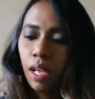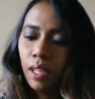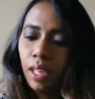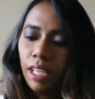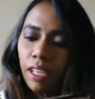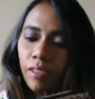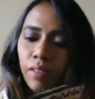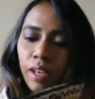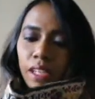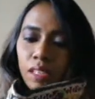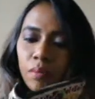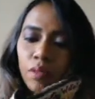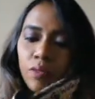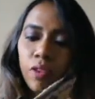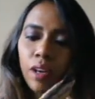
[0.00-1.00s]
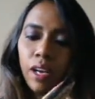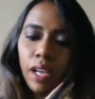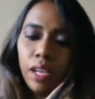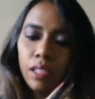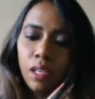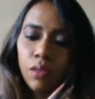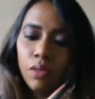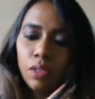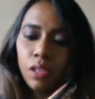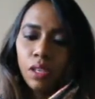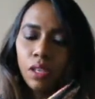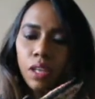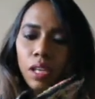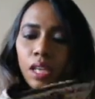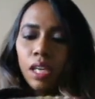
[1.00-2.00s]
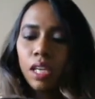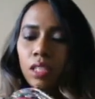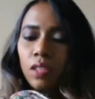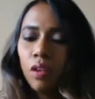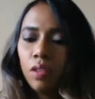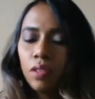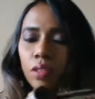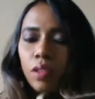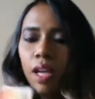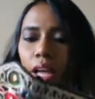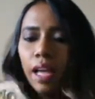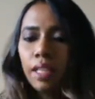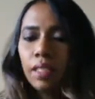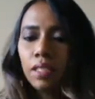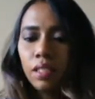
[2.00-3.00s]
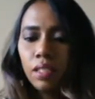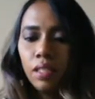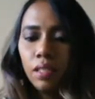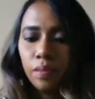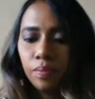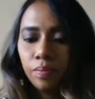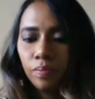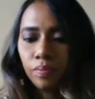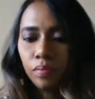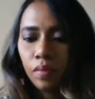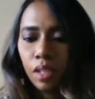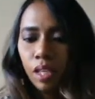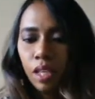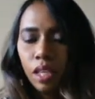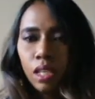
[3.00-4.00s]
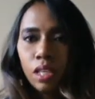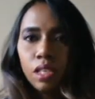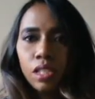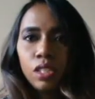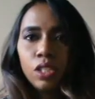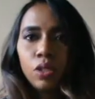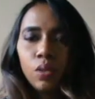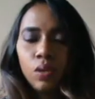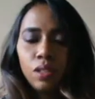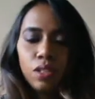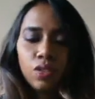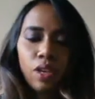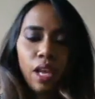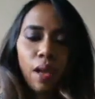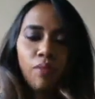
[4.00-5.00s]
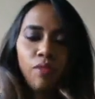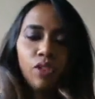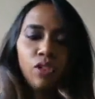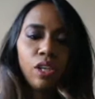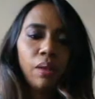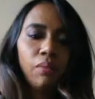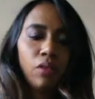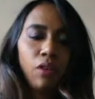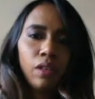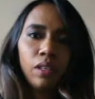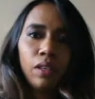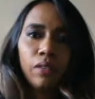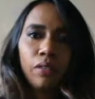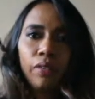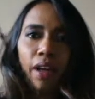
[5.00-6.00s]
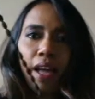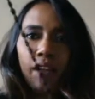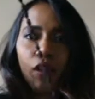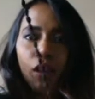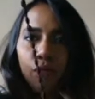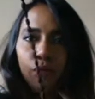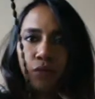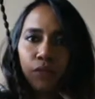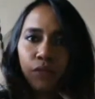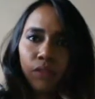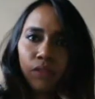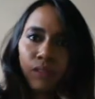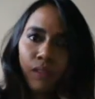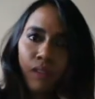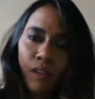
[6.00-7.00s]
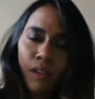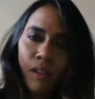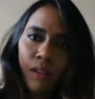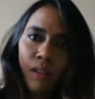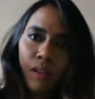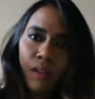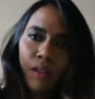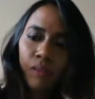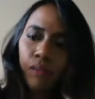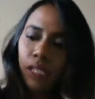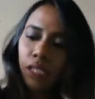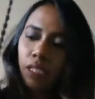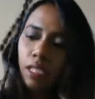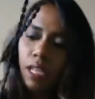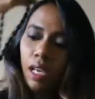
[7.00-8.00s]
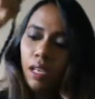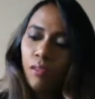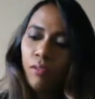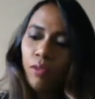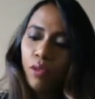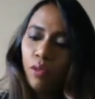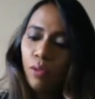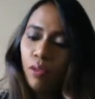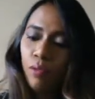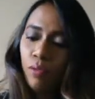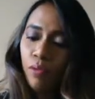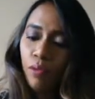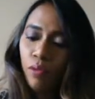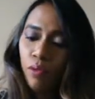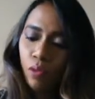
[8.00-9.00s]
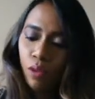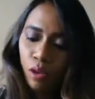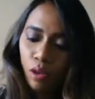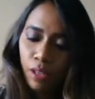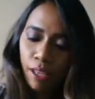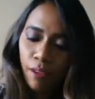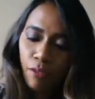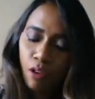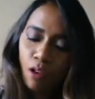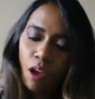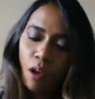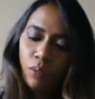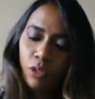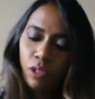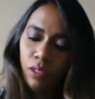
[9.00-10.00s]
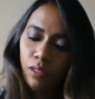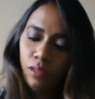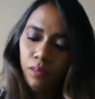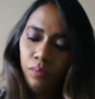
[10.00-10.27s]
enough items for a night out. It also has a shoulder strap, which I'm not a fan of. But yeah, if you are looking for an option,